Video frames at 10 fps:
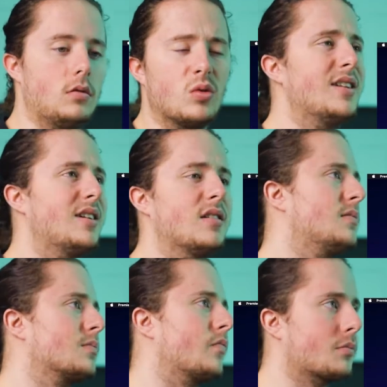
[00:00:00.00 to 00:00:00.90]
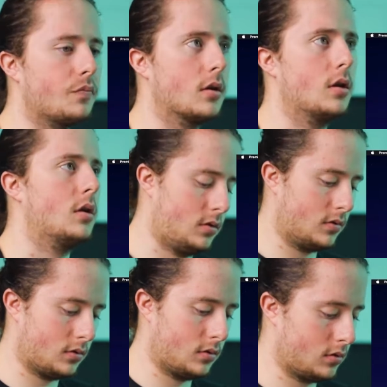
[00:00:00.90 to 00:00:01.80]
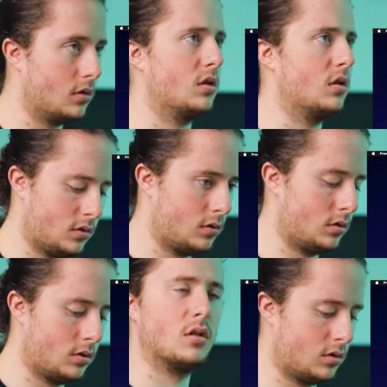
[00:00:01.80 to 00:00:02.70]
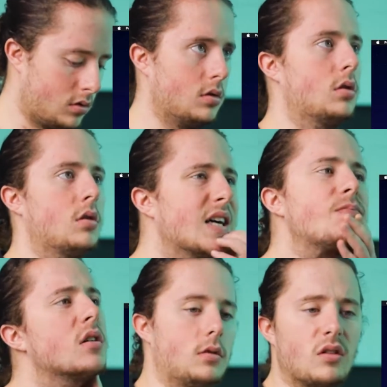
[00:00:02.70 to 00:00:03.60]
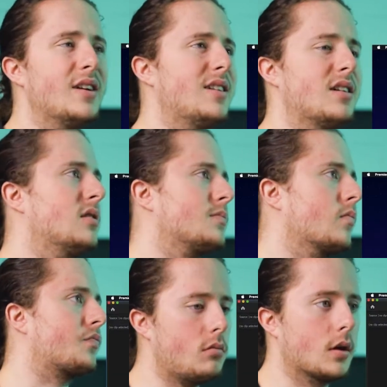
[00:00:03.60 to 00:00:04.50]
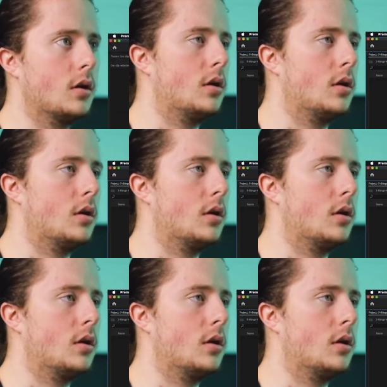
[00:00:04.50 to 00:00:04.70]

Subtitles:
But as we say, we've got this video that we're going to create, so that's 1 video,